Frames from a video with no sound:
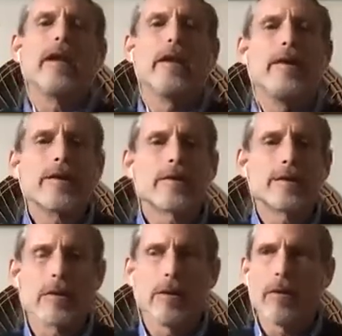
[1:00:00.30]

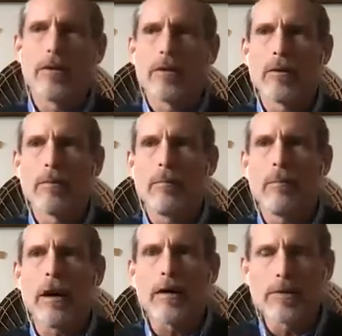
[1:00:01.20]
is the
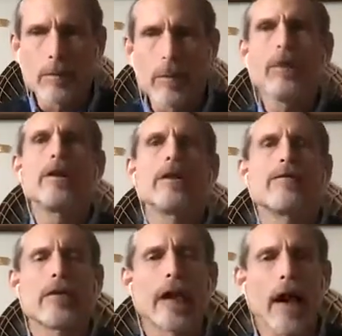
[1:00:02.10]
possibility
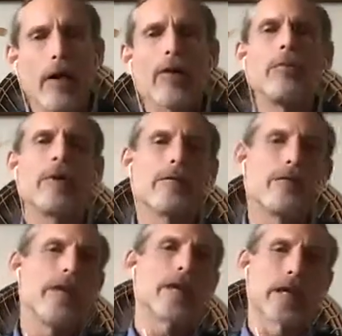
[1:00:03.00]
for the alchemy of
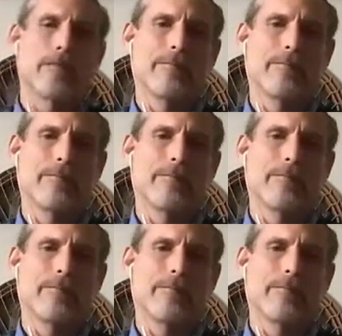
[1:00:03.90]
healing.